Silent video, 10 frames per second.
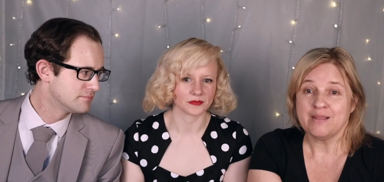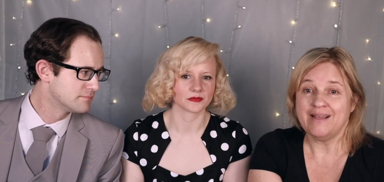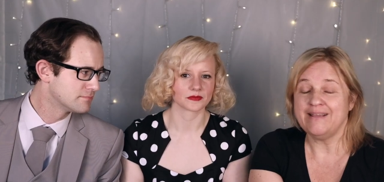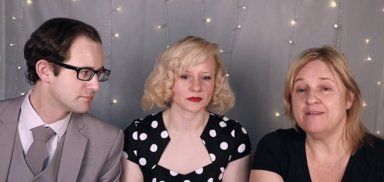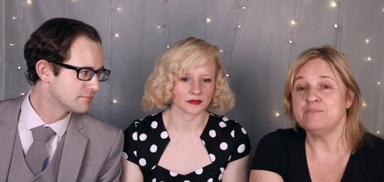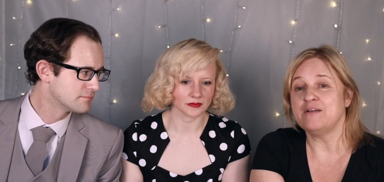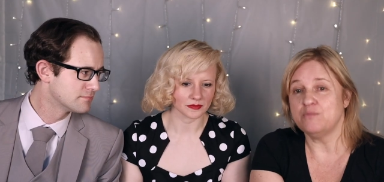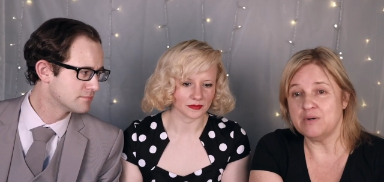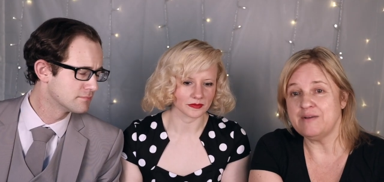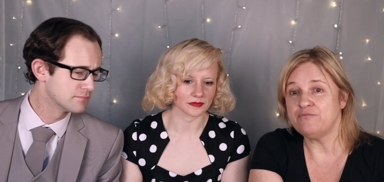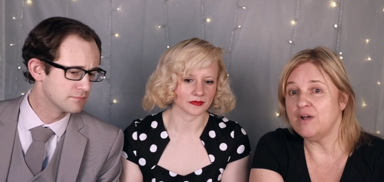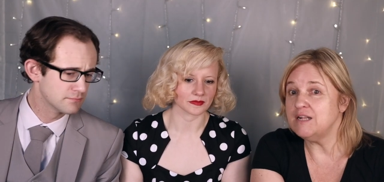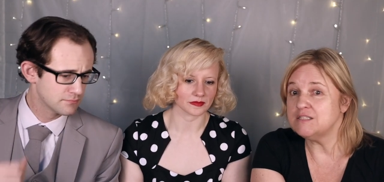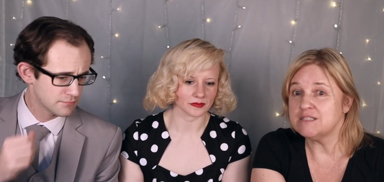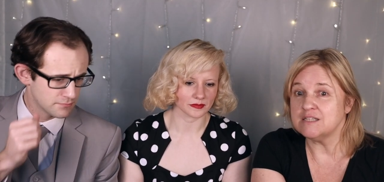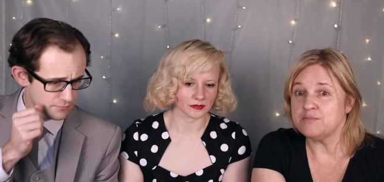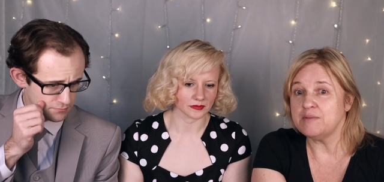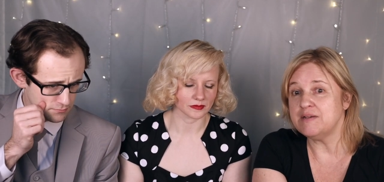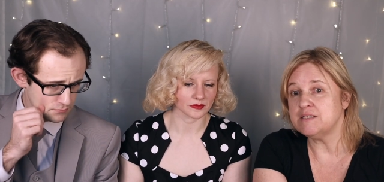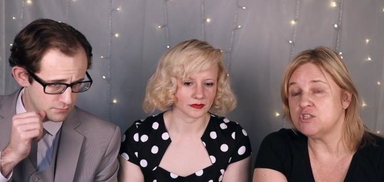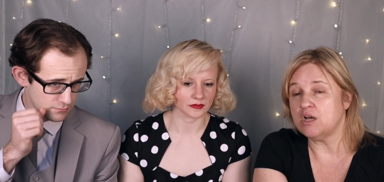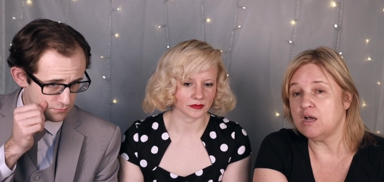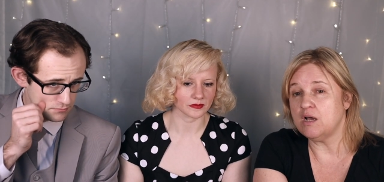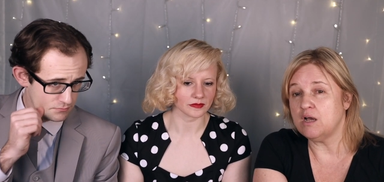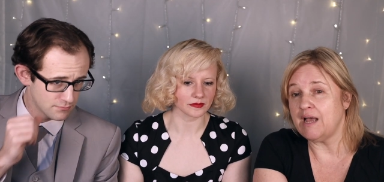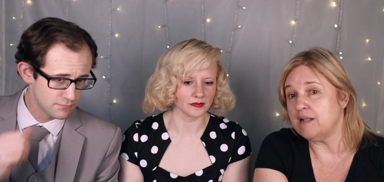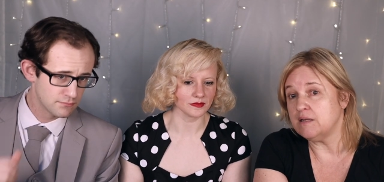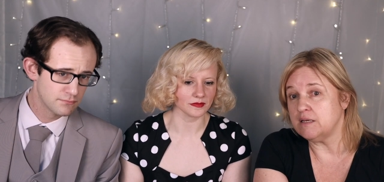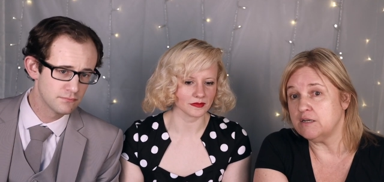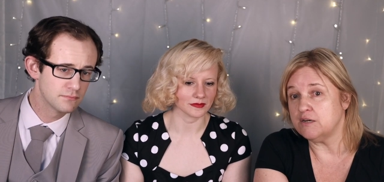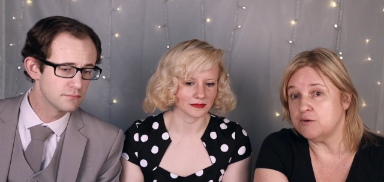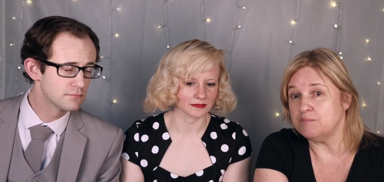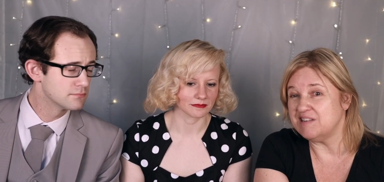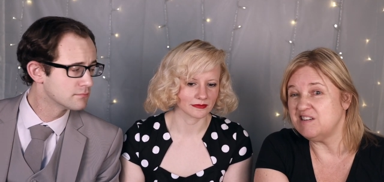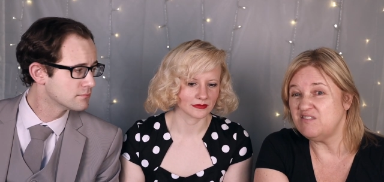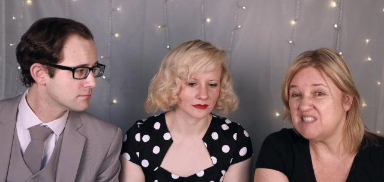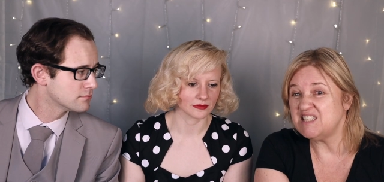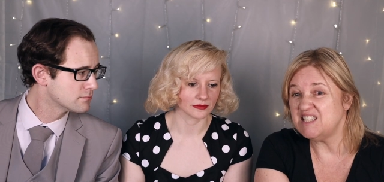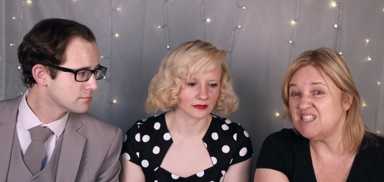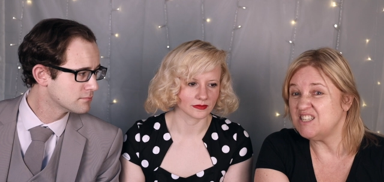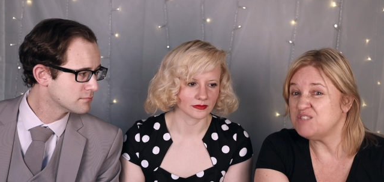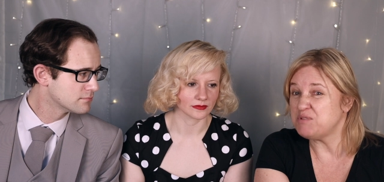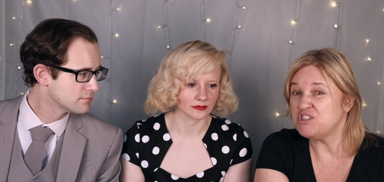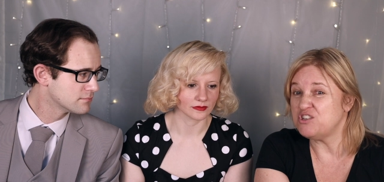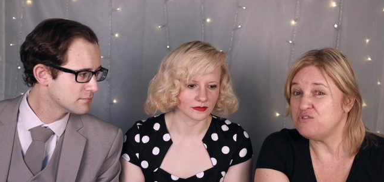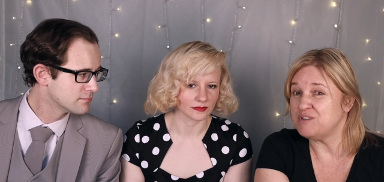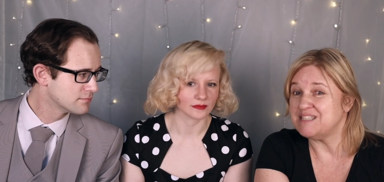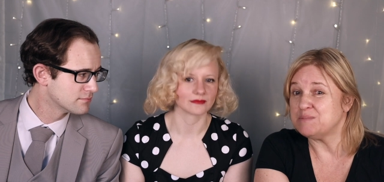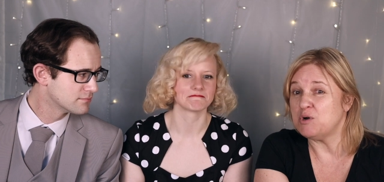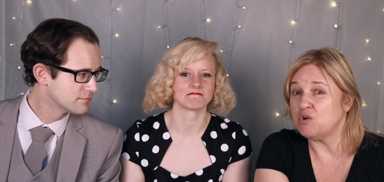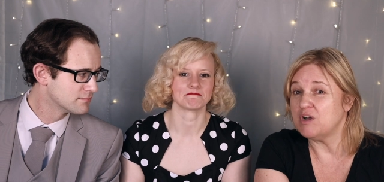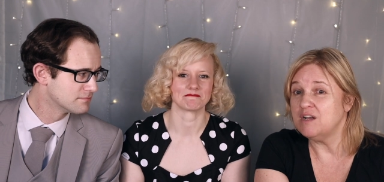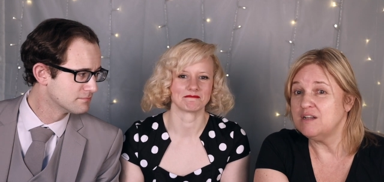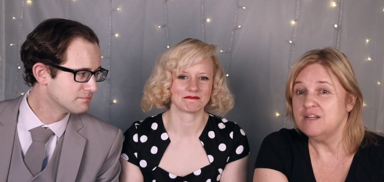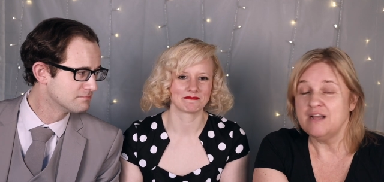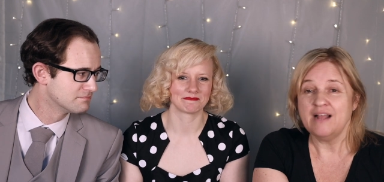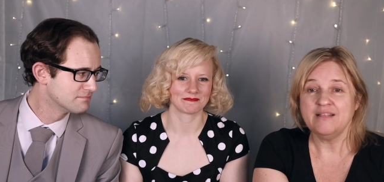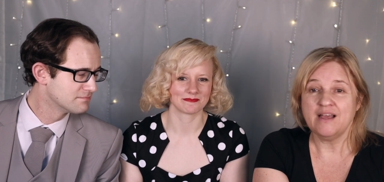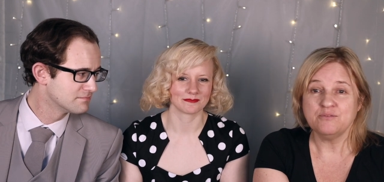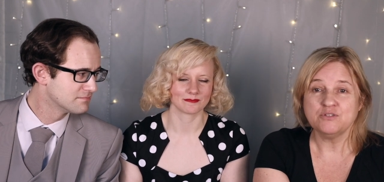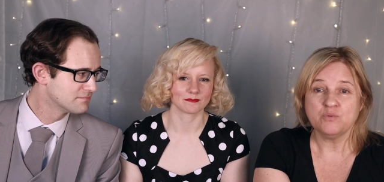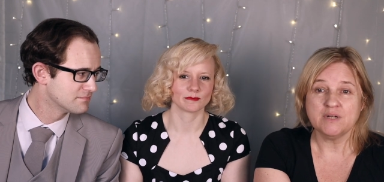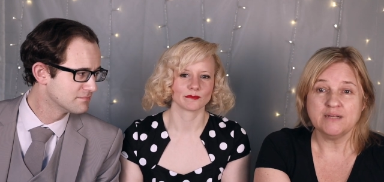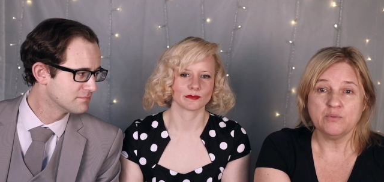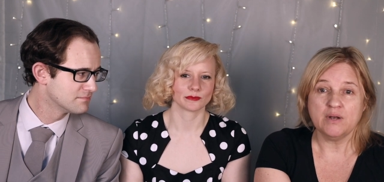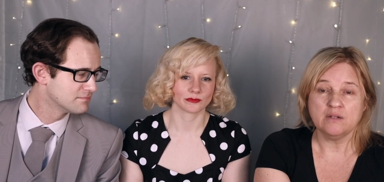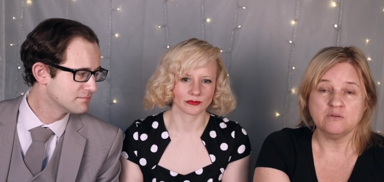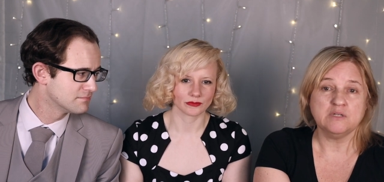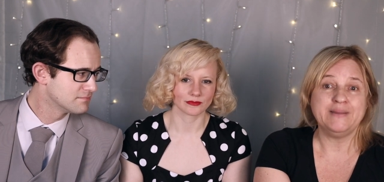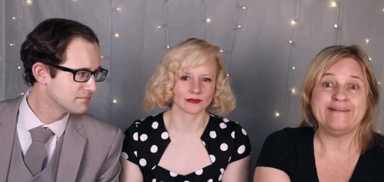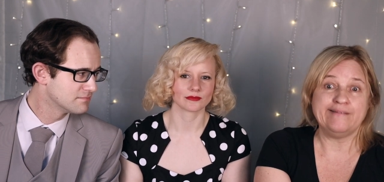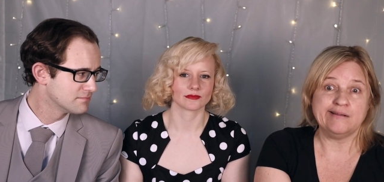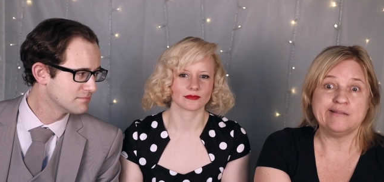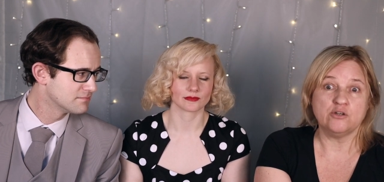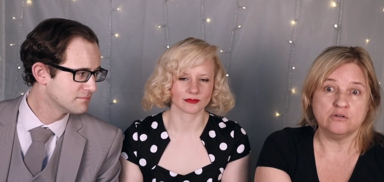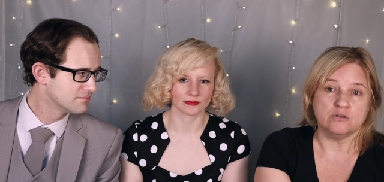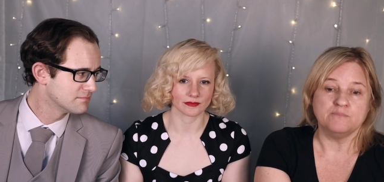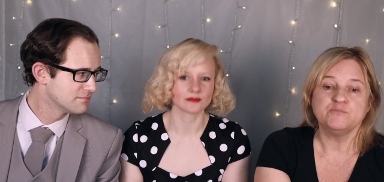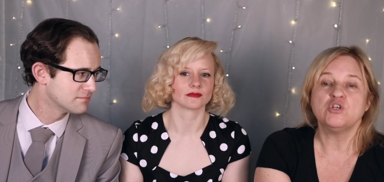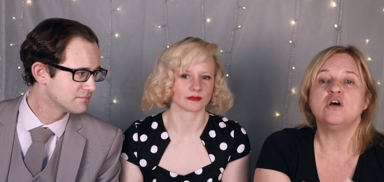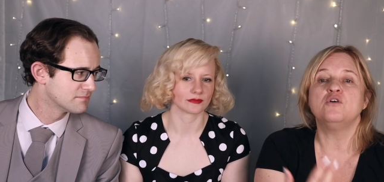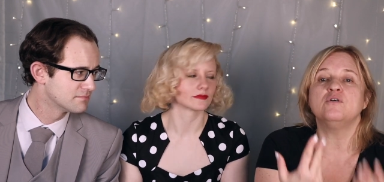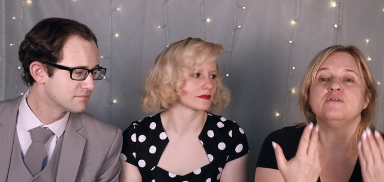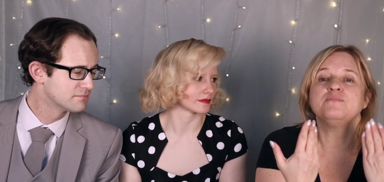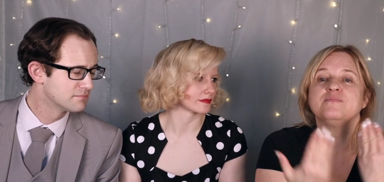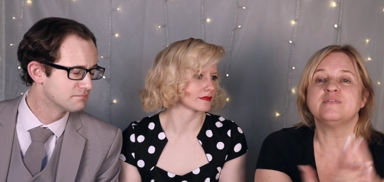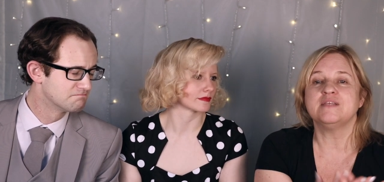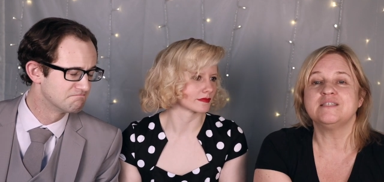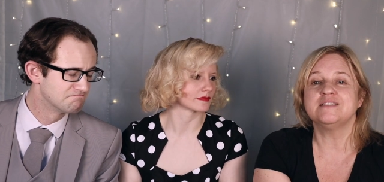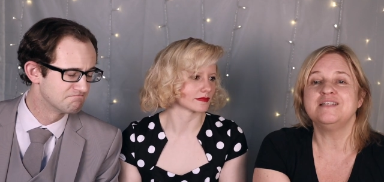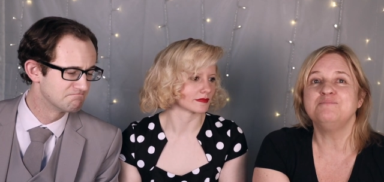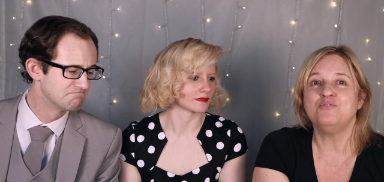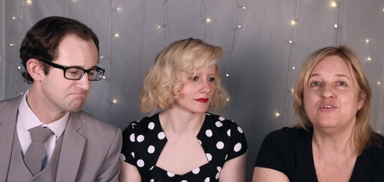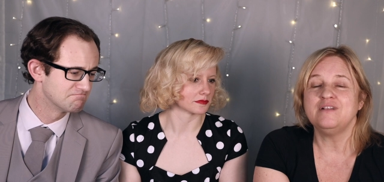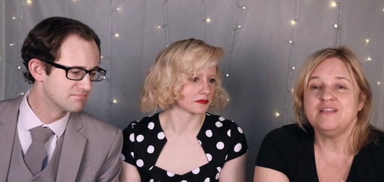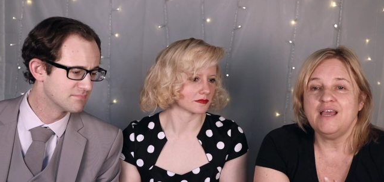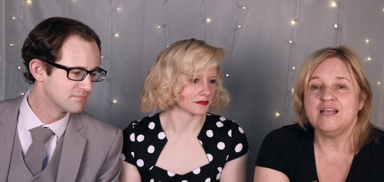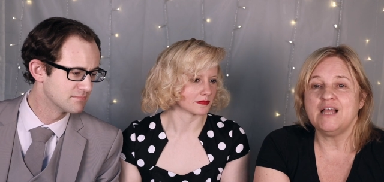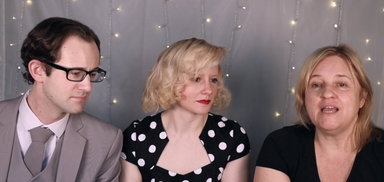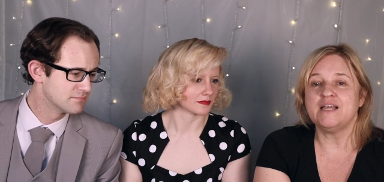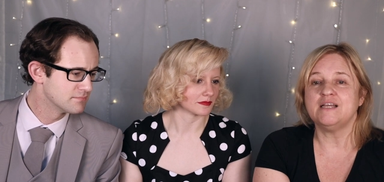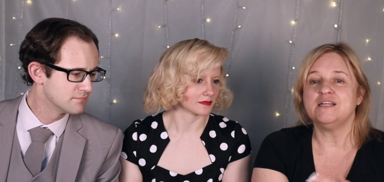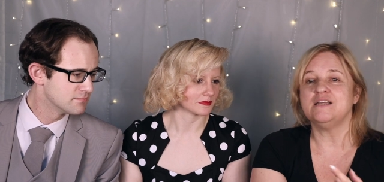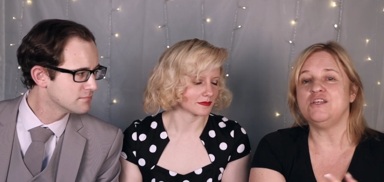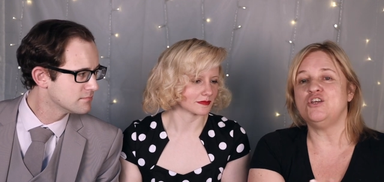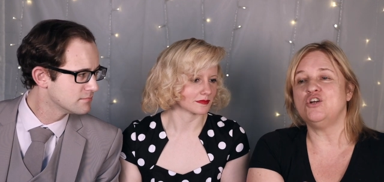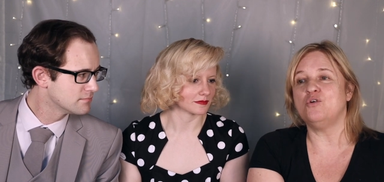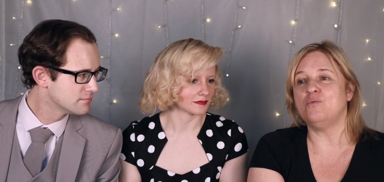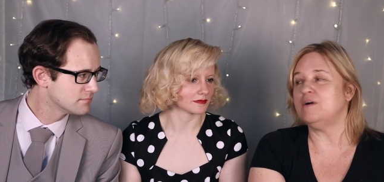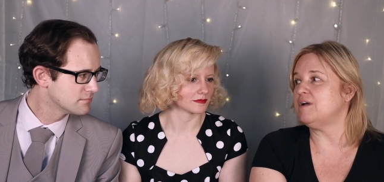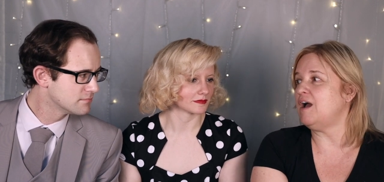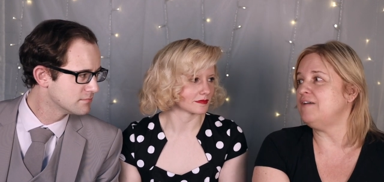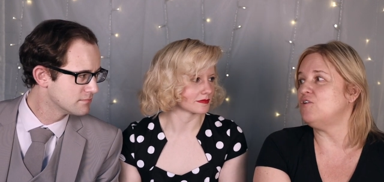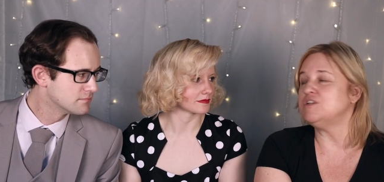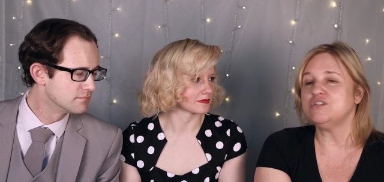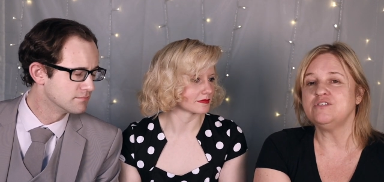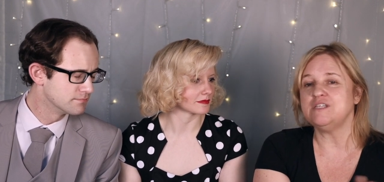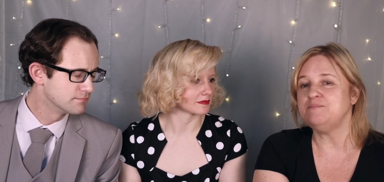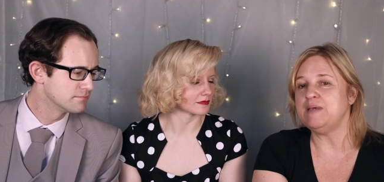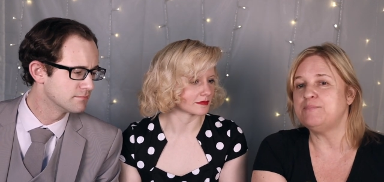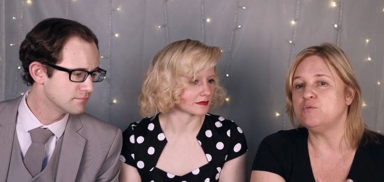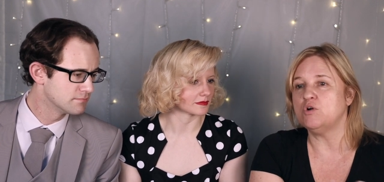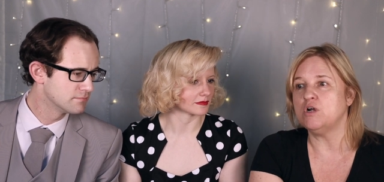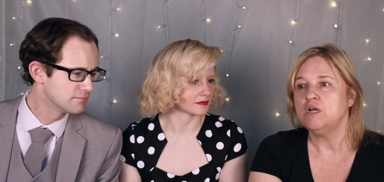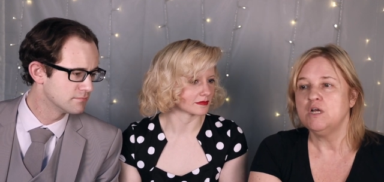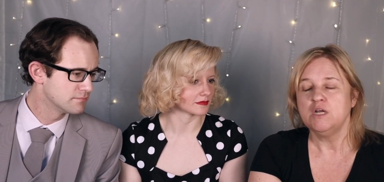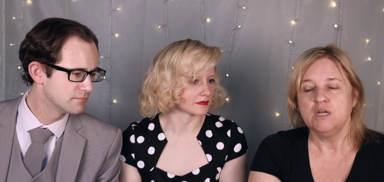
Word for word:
Speaker 1: I, my, one of my friends sends me a message, uh, Ali, you know, Maleficent, you're supposed to do green smoke. And that was when I went, well, let me go look at the Google. So, this is an important thing. Like, you know, I've also seen people where,